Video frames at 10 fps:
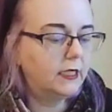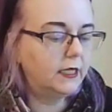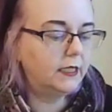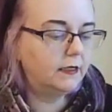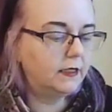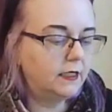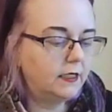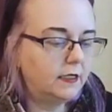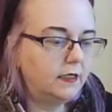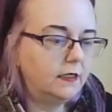And
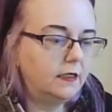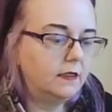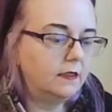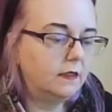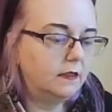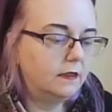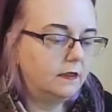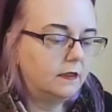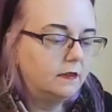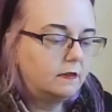then
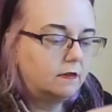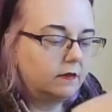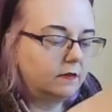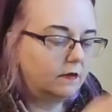this